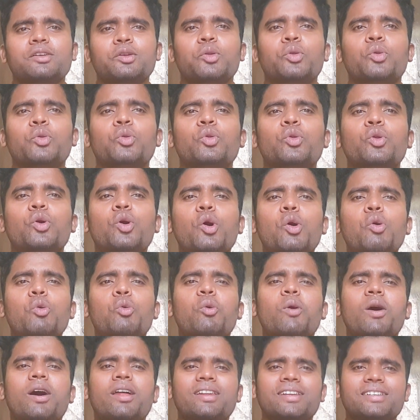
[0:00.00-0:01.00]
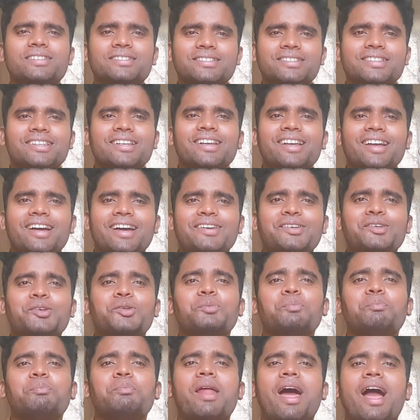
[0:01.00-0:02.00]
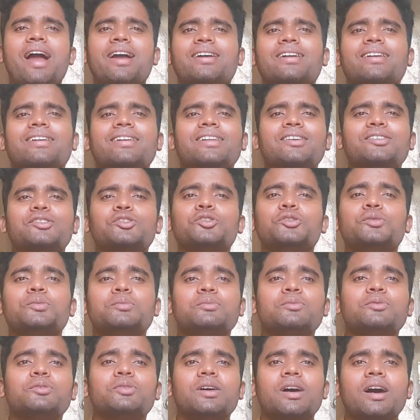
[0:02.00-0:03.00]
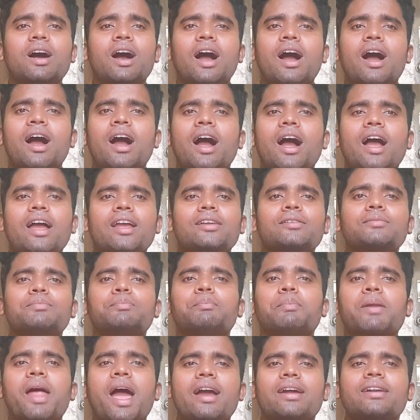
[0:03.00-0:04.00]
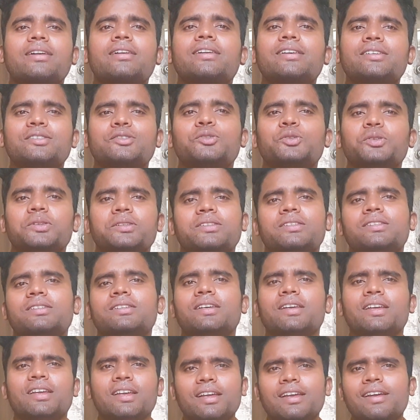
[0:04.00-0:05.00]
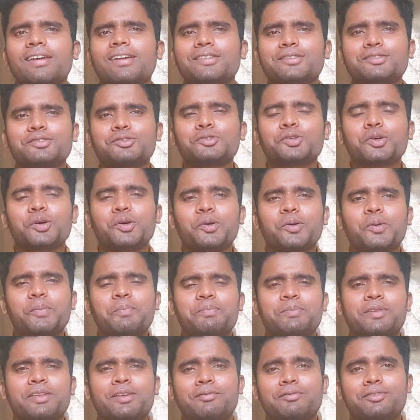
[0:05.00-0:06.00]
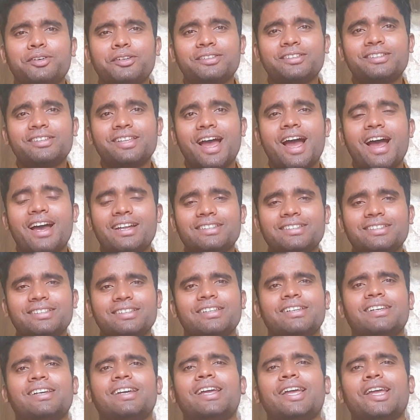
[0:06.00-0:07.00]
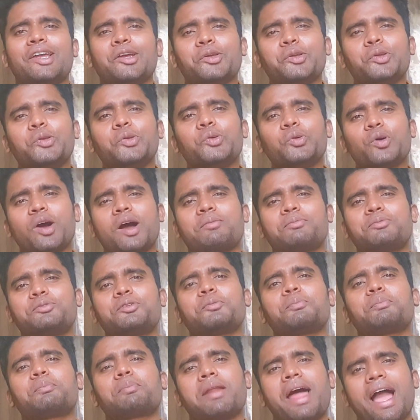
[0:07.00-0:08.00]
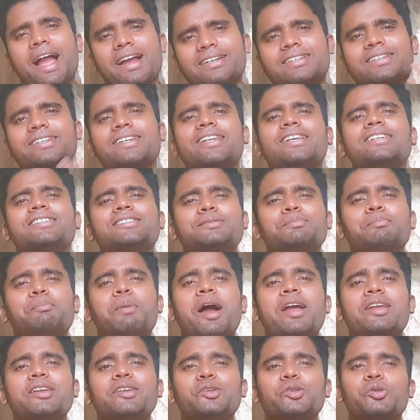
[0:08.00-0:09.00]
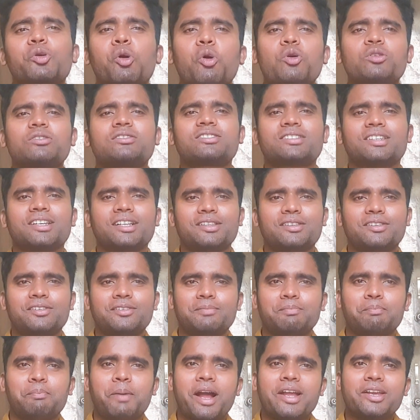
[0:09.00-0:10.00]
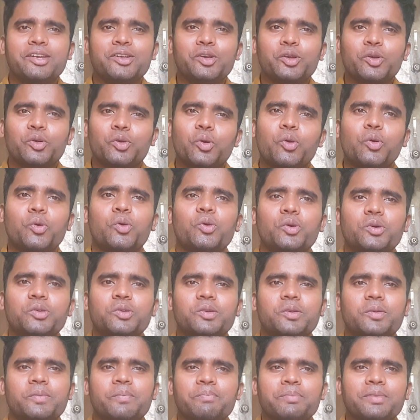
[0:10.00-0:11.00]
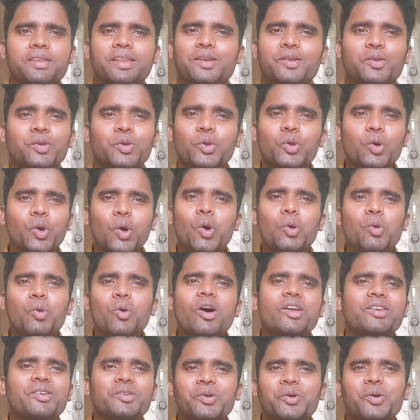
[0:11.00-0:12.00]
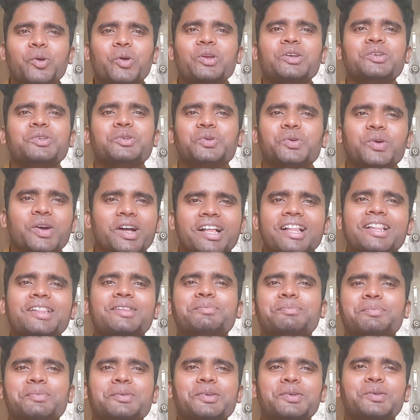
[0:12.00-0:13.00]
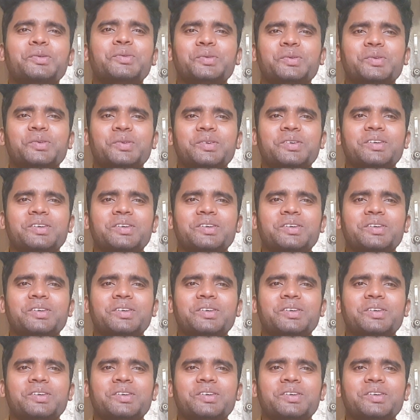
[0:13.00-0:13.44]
no one is there to practice whom I practice with. So for that you have to practice by yourself, by your own. No one going to help you.